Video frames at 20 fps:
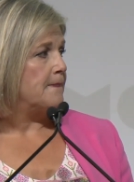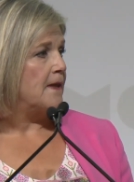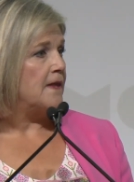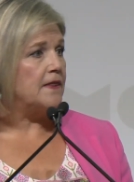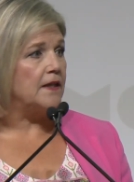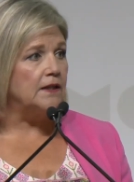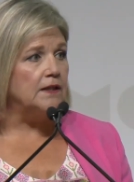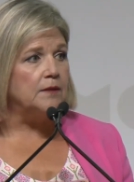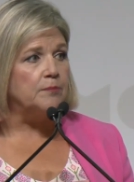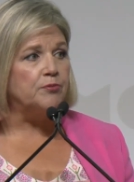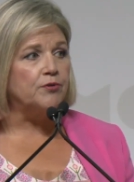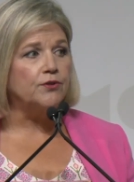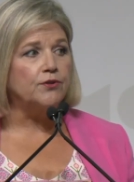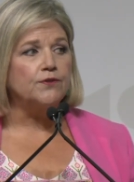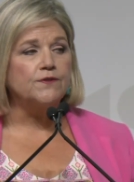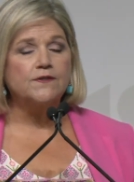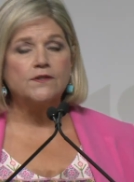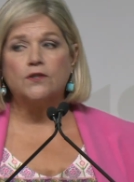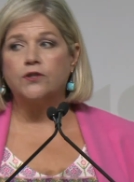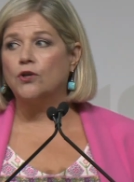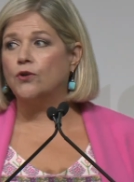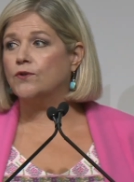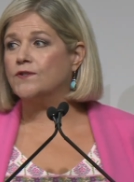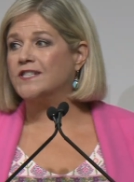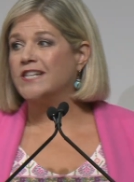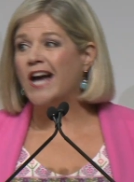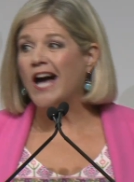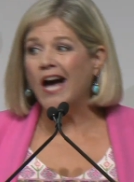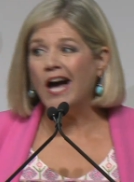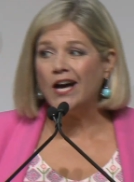The Liberals closed
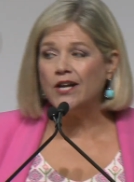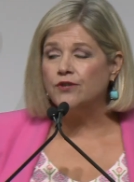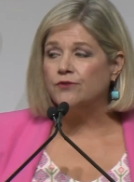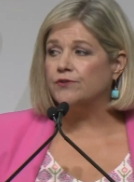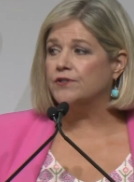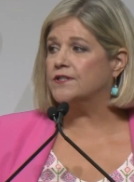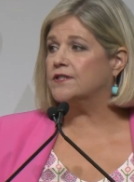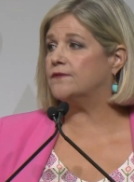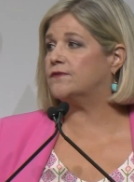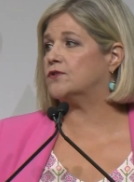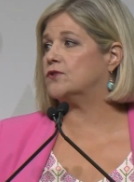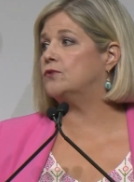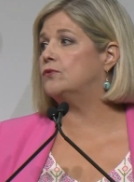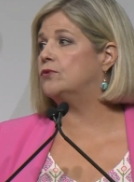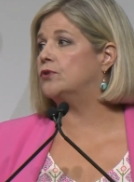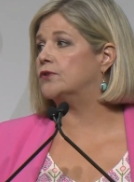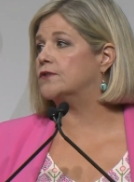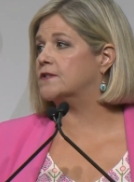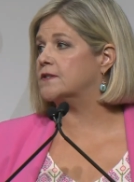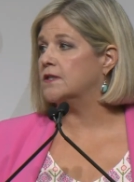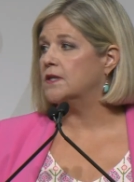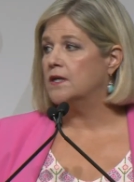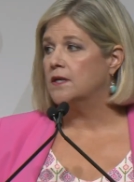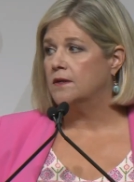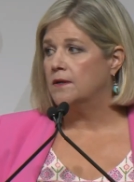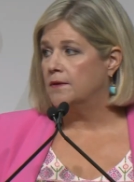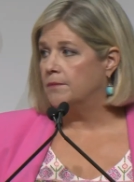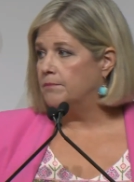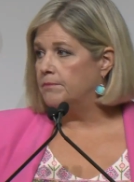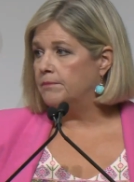hundreds of schools,
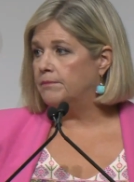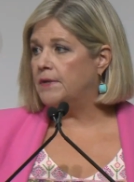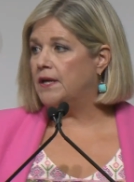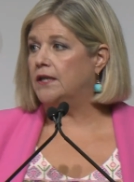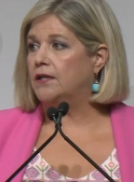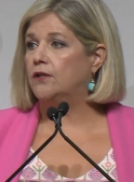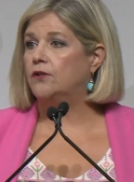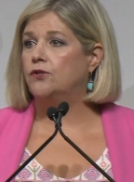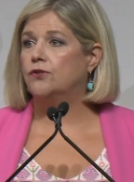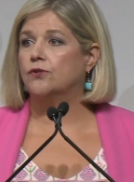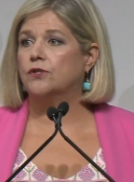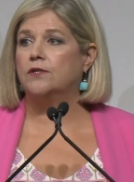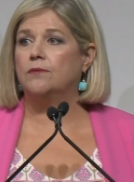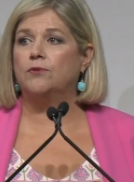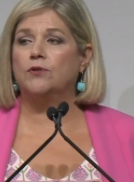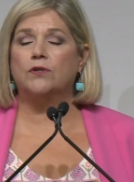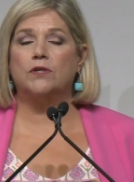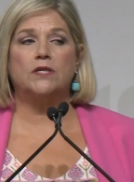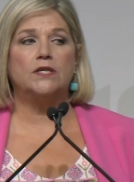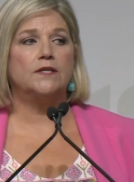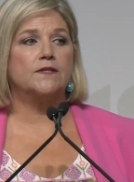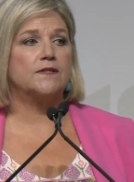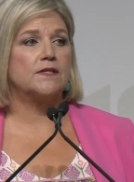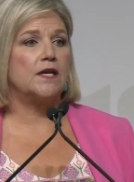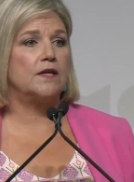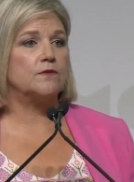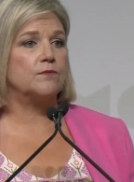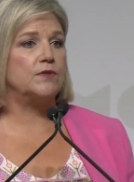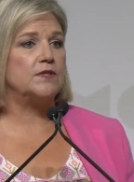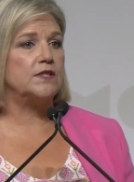many in your communities
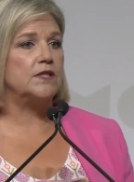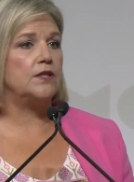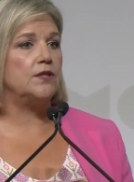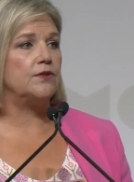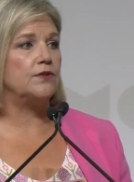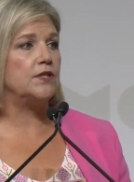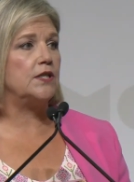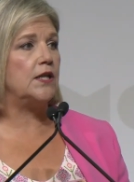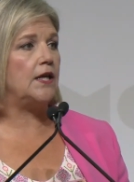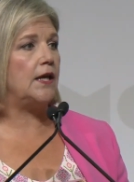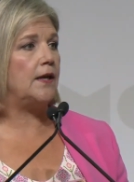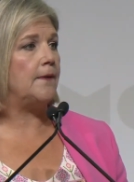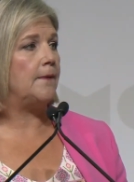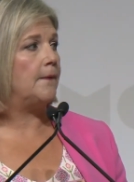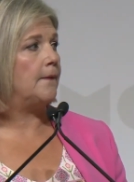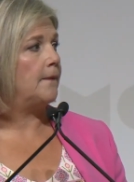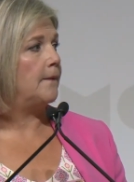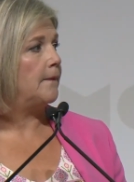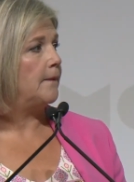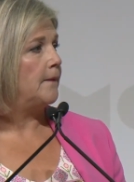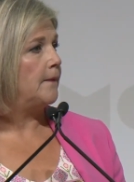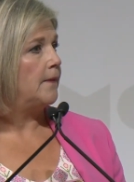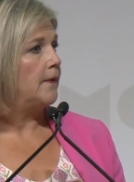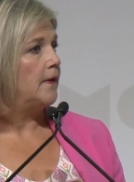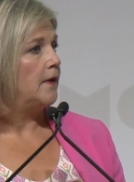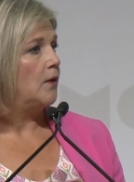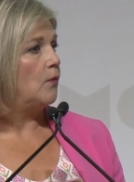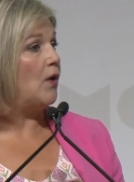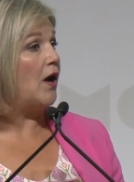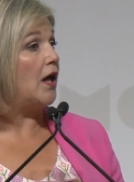as we sit here today,
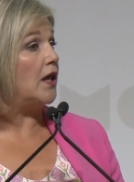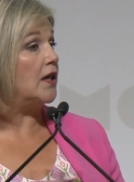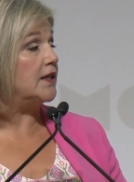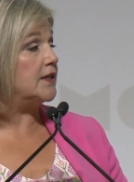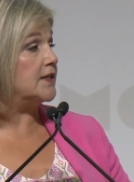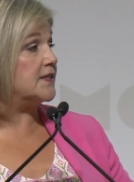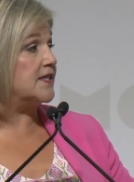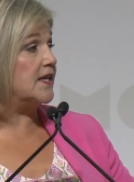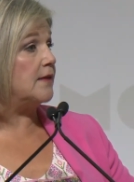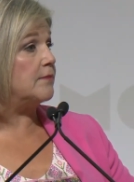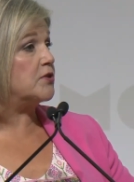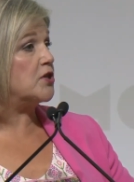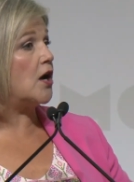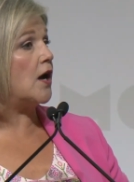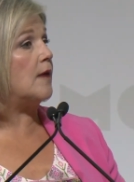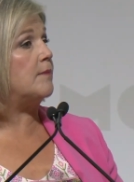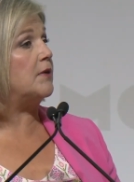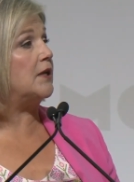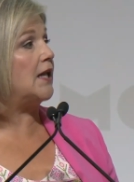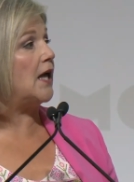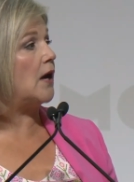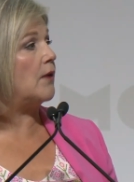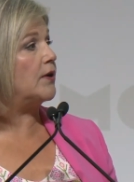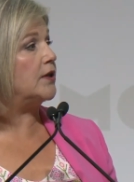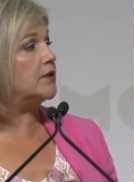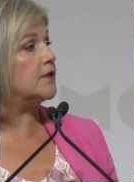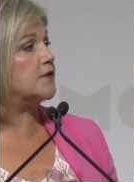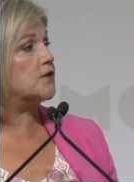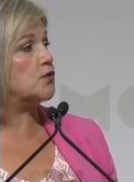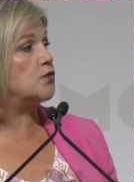while at the same time allowing
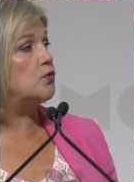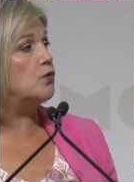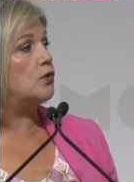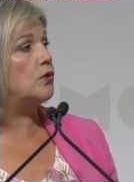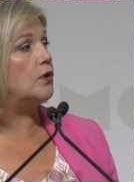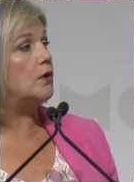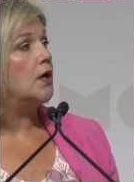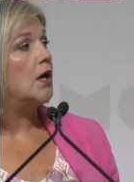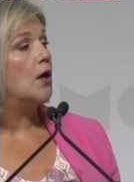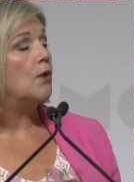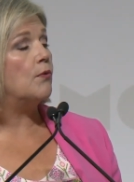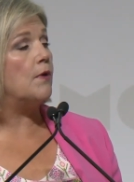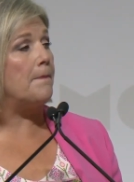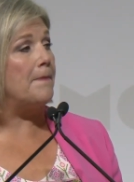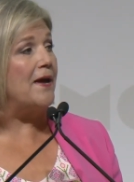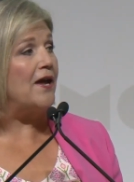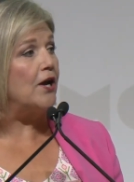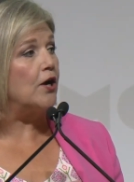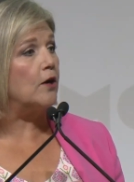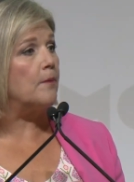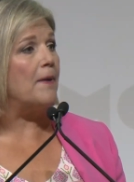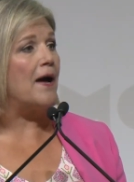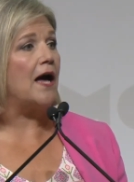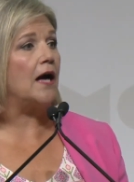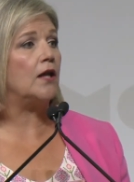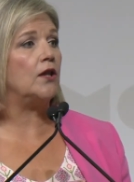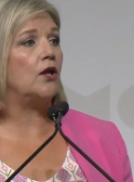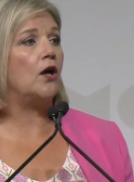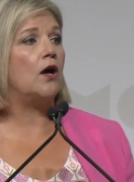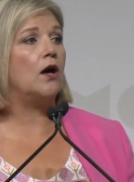the school repair
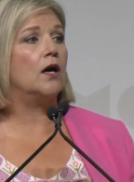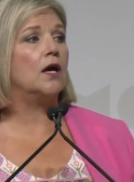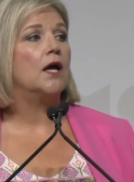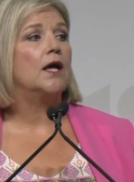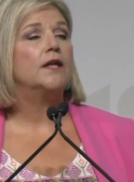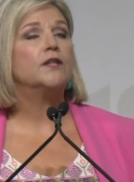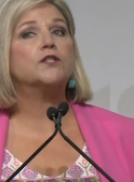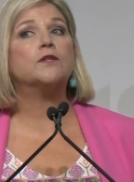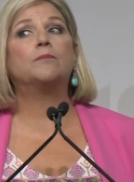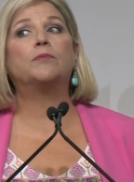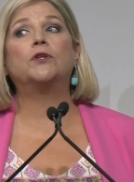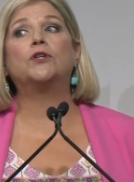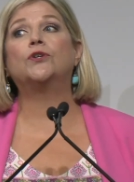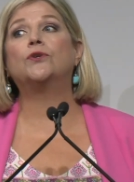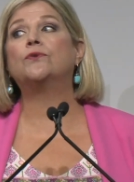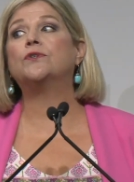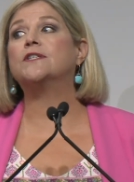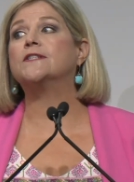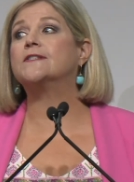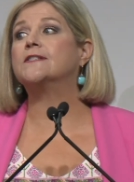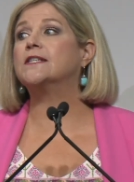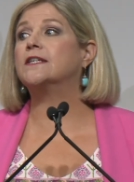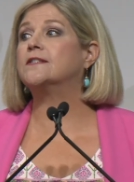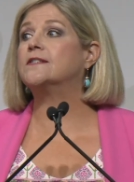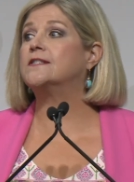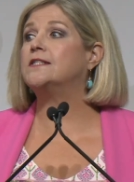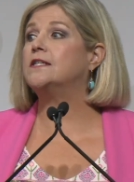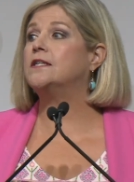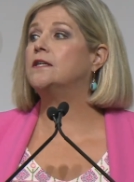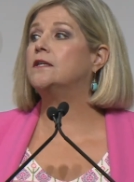backlog to balloon to
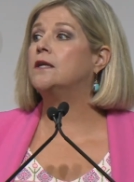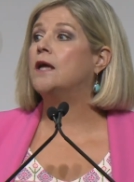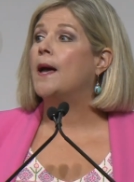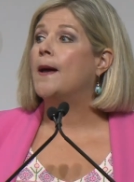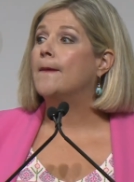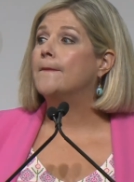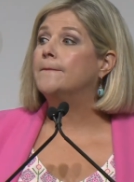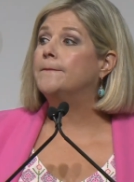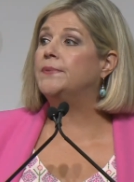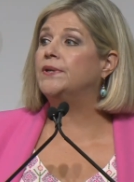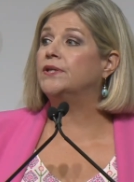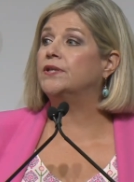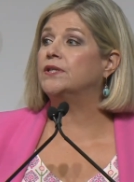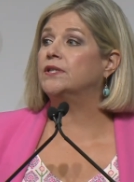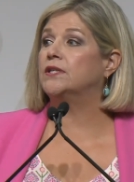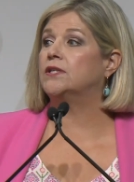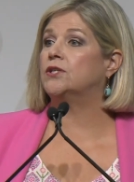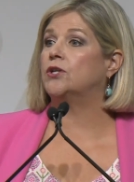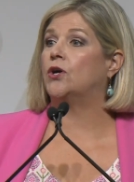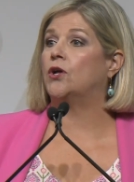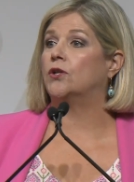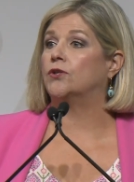$16 billion.